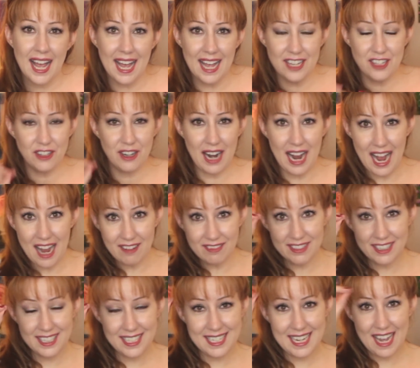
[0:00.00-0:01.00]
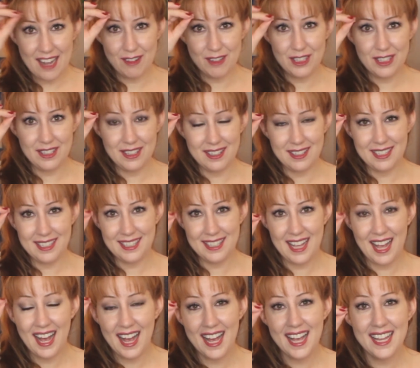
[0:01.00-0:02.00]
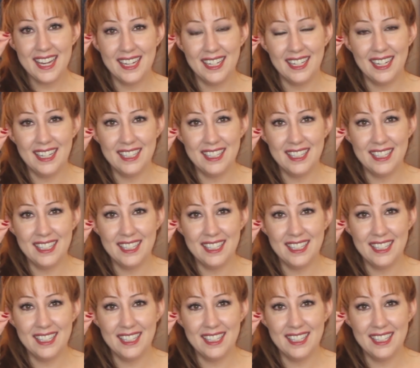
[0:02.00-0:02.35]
and your average now is higher.